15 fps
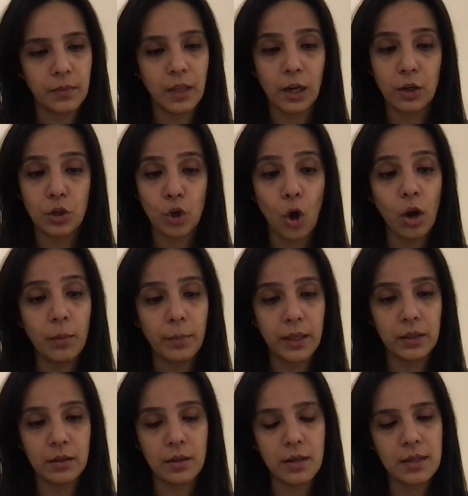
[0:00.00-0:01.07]
that your
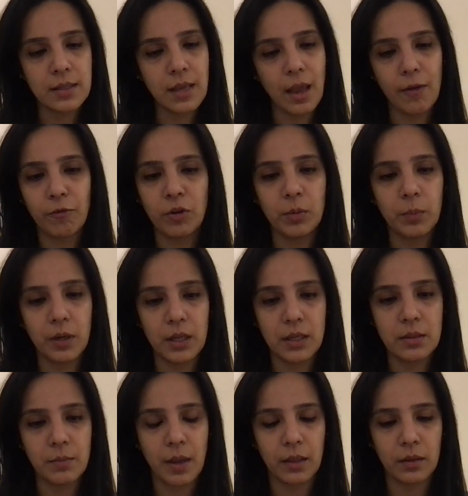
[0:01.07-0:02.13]
method is
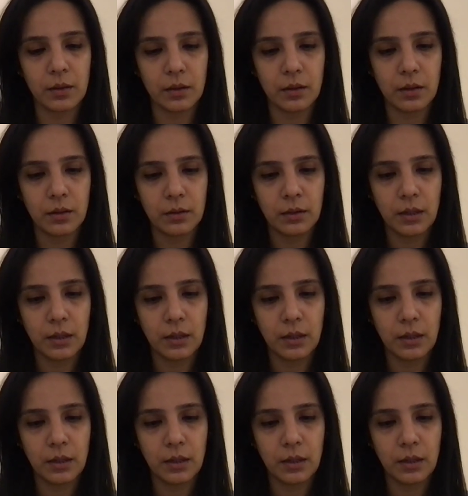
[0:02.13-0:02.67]
everybody's method,